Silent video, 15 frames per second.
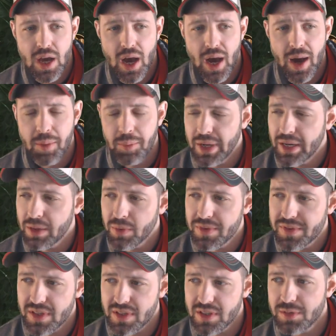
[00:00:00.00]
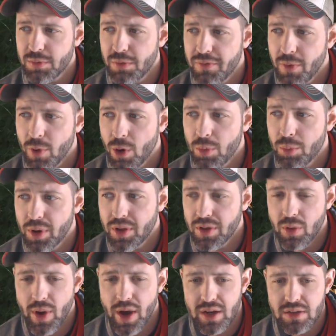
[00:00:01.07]
Meaning we've seen this before, but
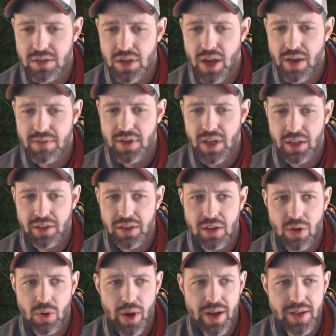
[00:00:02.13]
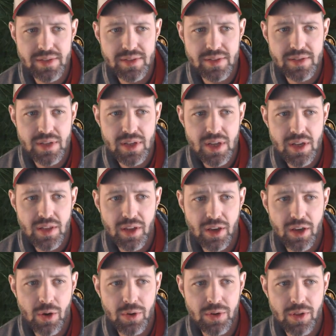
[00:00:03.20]
you actually have daily quests
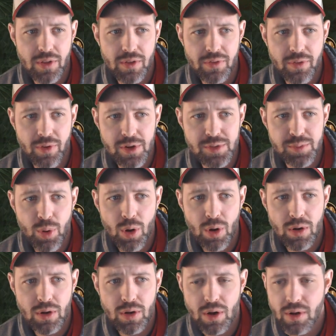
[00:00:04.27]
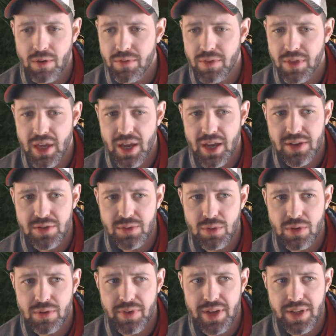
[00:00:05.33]
that go into the first part of the
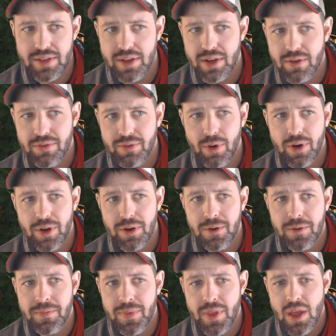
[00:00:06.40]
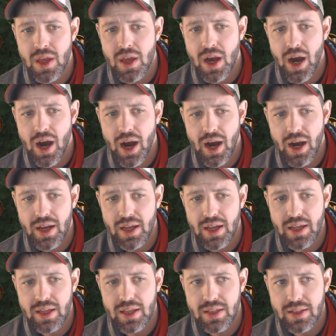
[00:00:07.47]
actual event here for you.
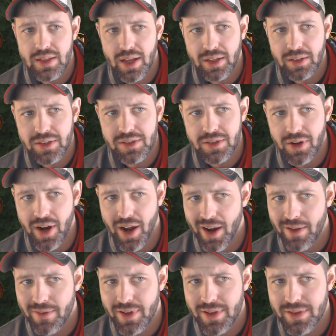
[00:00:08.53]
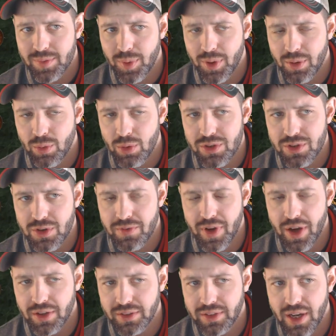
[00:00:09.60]
It technically is under hot events, but it will show
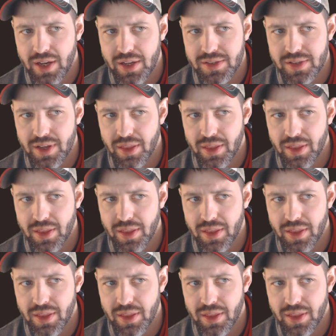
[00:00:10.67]
Valentine's